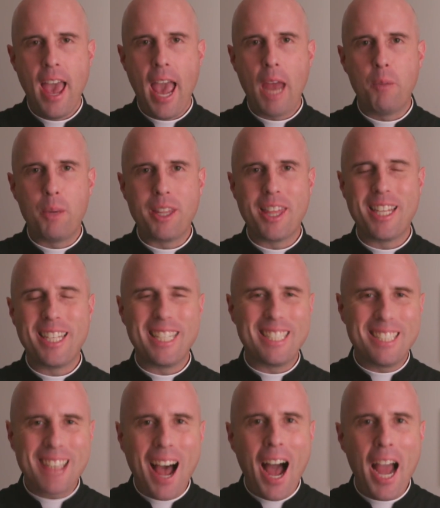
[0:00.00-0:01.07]
and with a
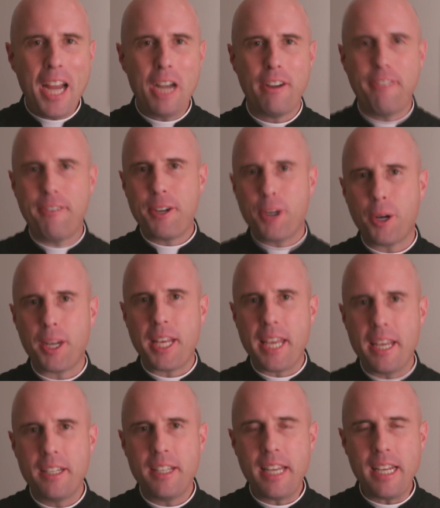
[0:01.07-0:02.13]
desire for your
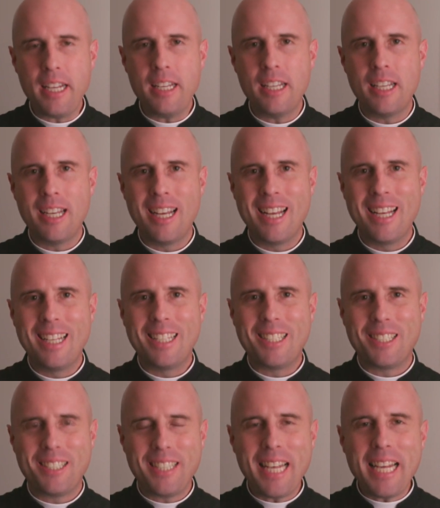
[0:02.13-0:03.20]
healing?
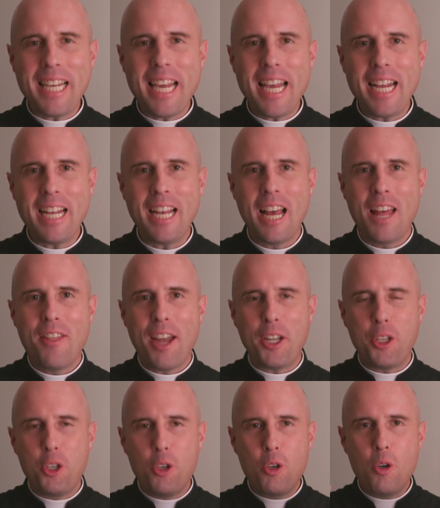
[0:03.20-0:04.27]
Seeking that
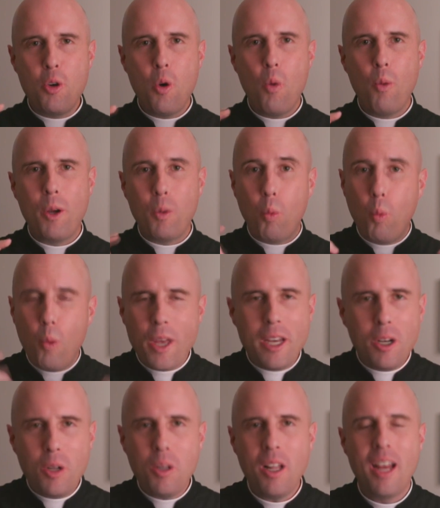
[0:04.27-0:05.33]
you would
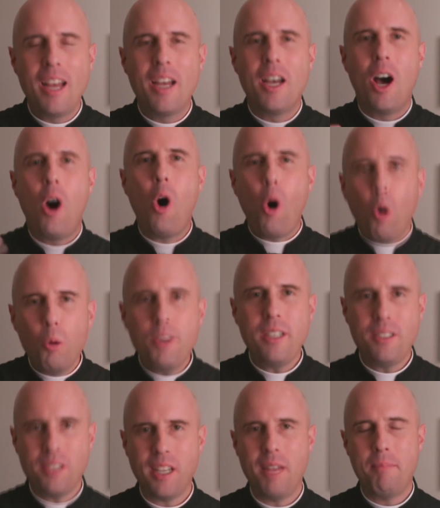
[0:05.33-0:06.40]
will
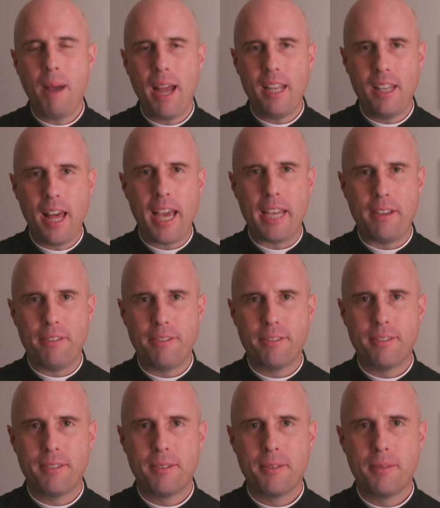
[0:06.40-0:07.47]
wholeness in my life.